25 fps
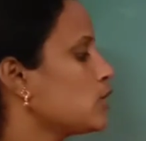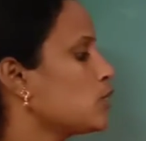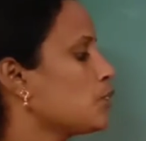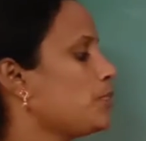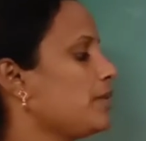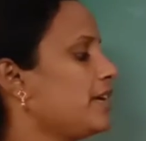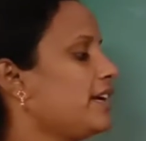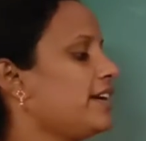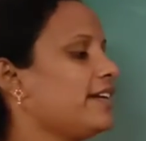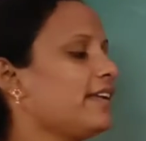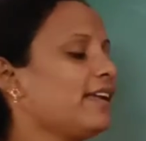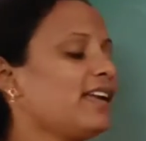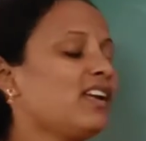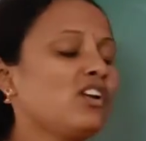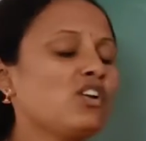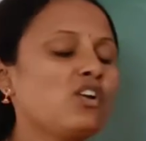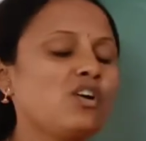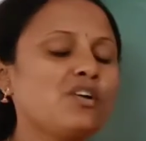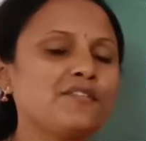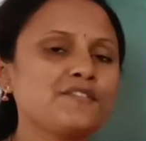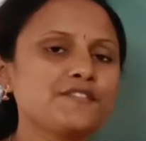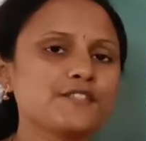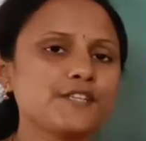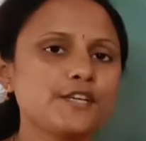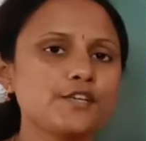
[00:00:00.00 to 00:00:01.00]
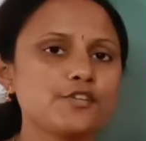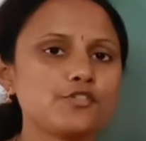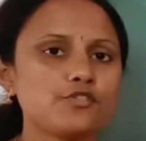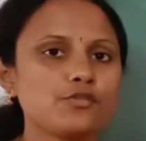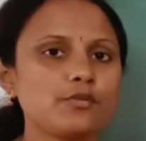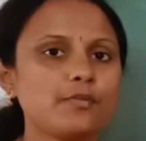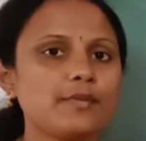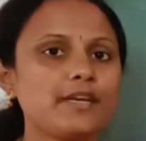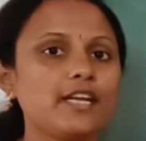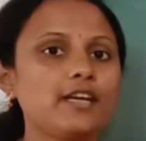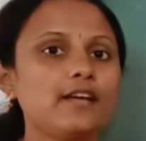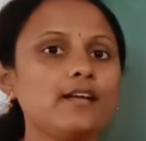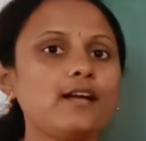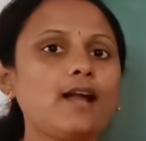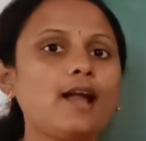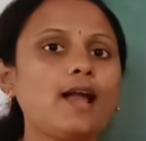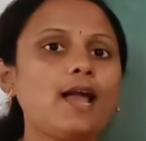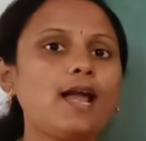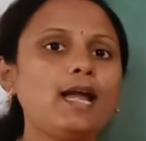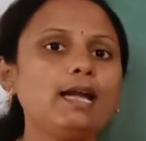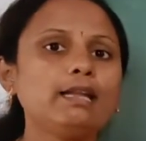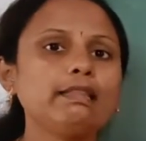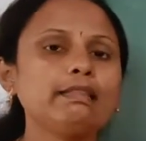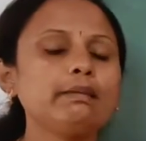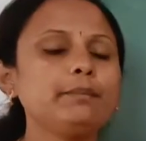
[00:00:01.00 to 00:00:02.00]
the splitting of centromere
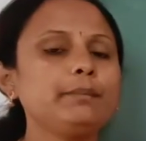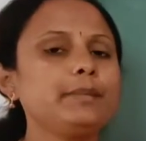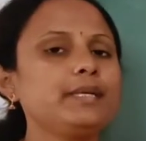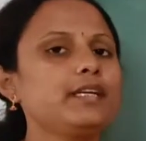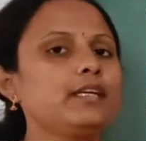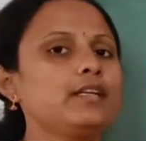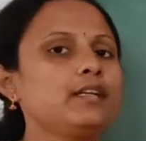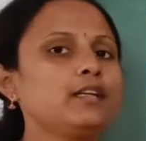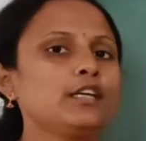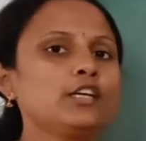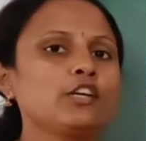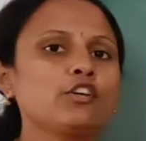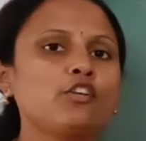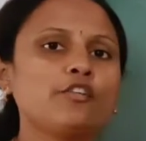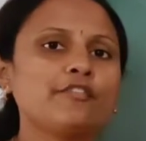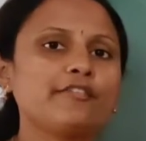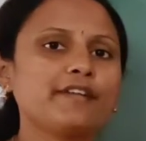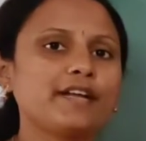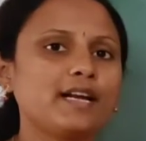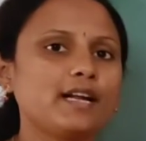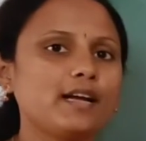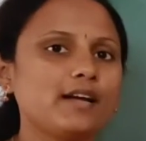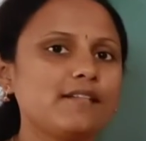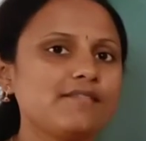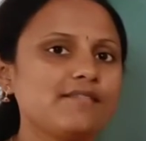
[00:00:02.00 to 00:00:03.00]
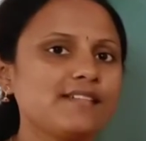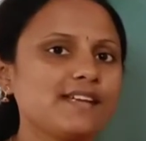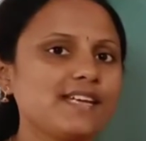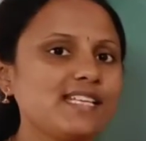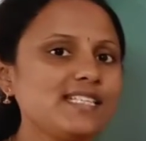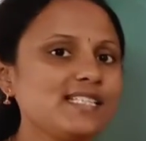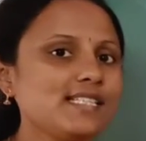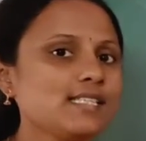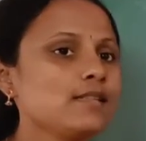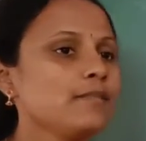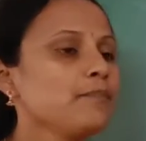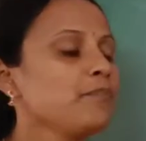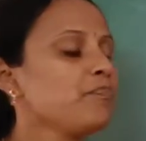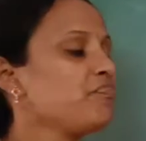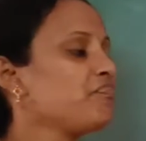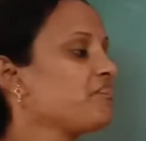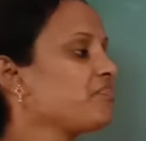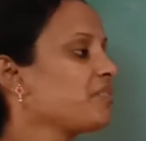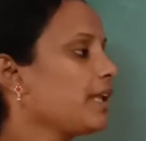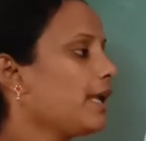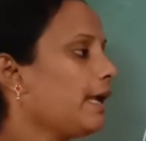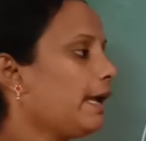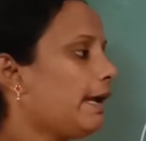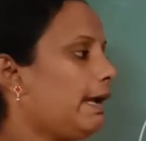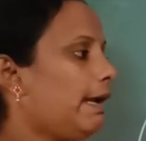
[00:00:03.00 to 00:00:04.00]
at the beginning of anaphase
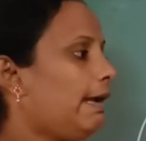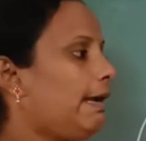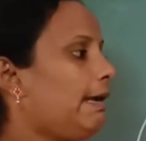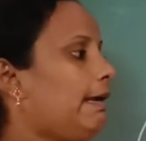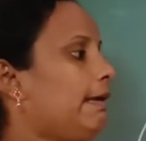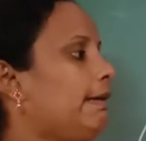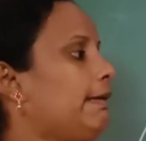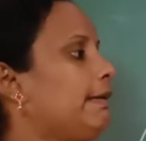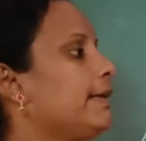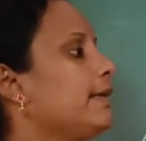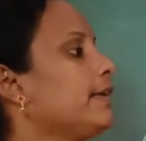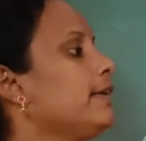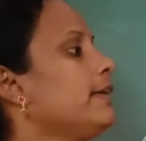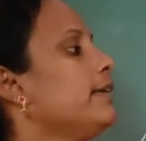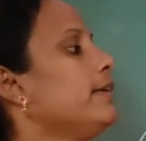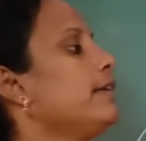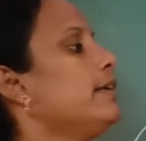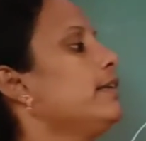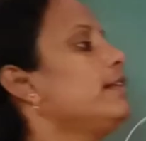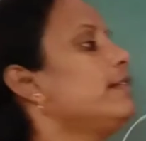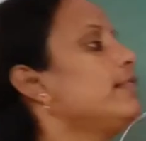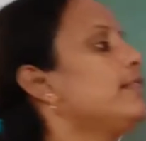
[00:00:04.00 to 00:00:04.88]
and